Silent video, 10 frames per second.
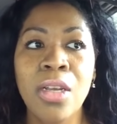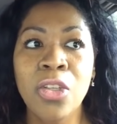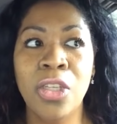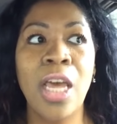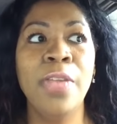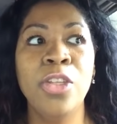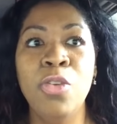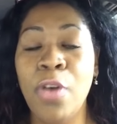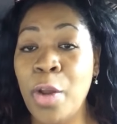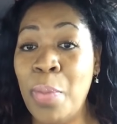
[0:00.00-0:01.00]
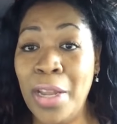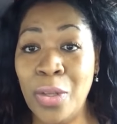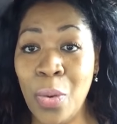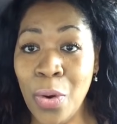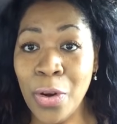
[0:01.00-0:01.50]
So now that you've already picked
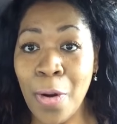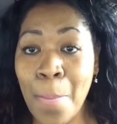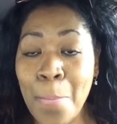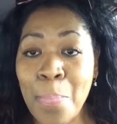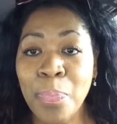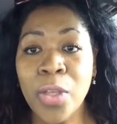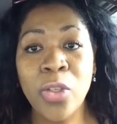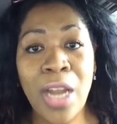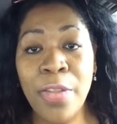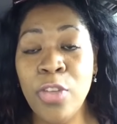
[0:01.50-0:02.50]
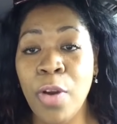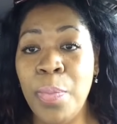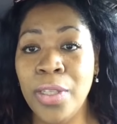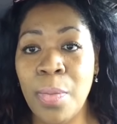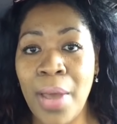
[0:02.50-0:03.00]
the order, so now that you've
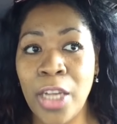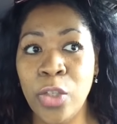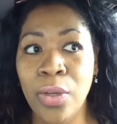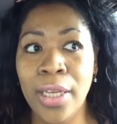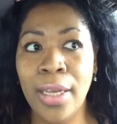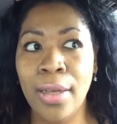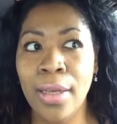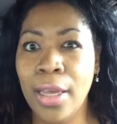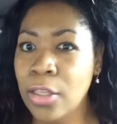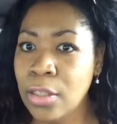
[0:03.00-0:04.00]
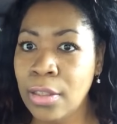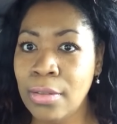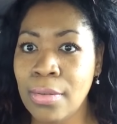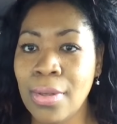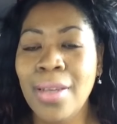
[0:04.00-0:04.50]
already picked the batch, you really can't cancel
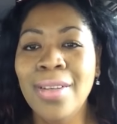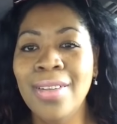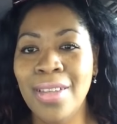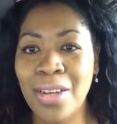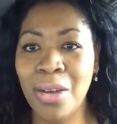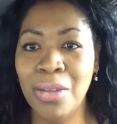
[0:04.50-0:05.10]
it, you know?